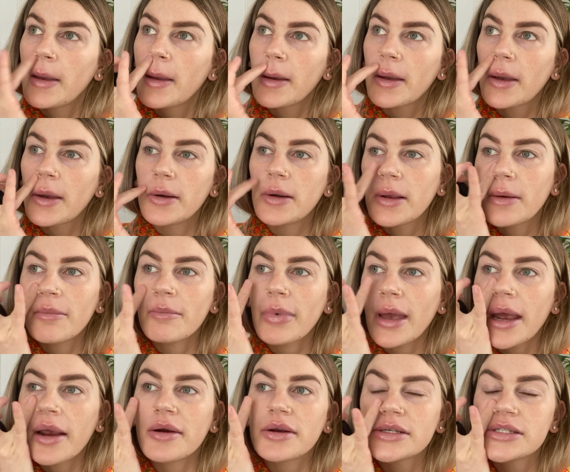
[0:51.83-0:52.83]
good
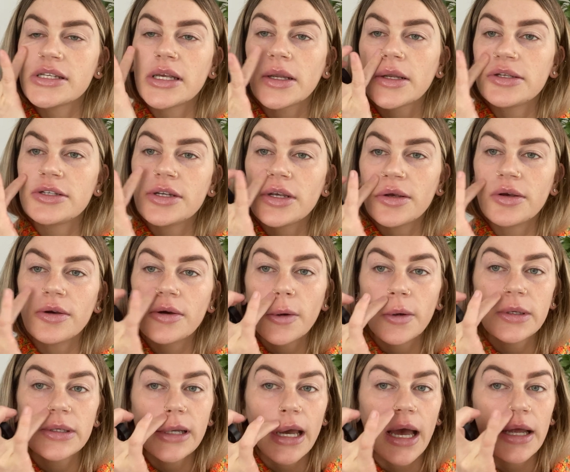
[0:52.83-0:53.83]
comparison to
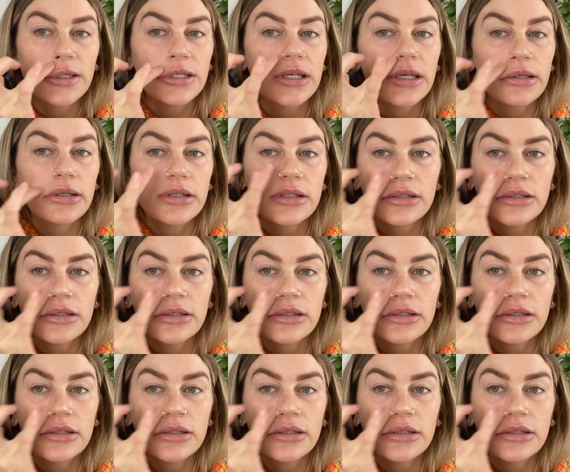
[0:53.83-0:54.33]
Tatcha